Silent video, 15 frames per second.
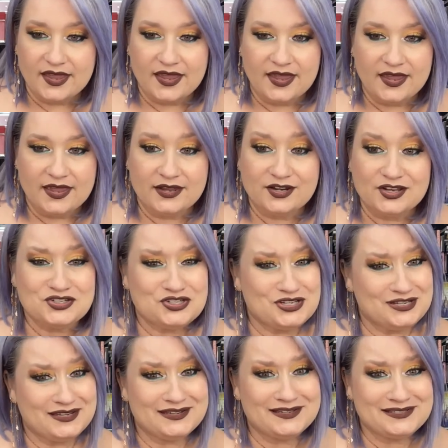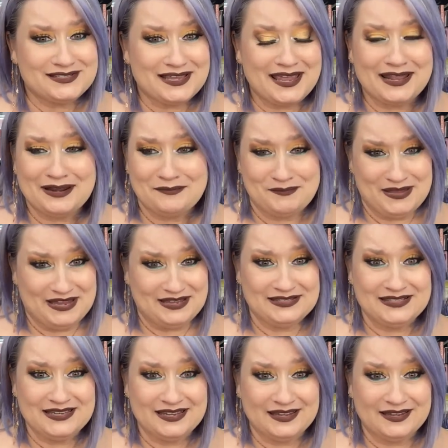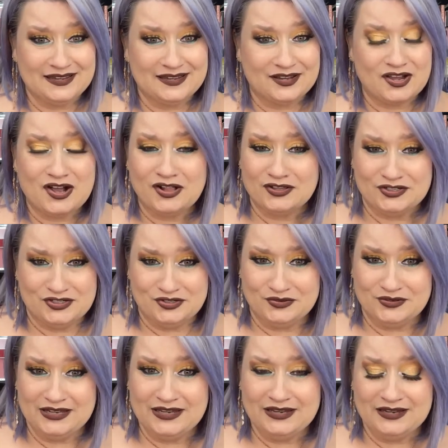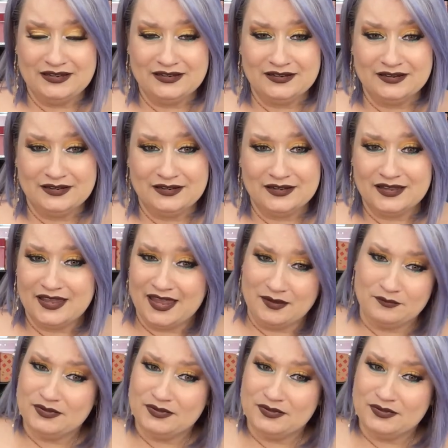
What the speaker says: And she is an amazing Call of Duty game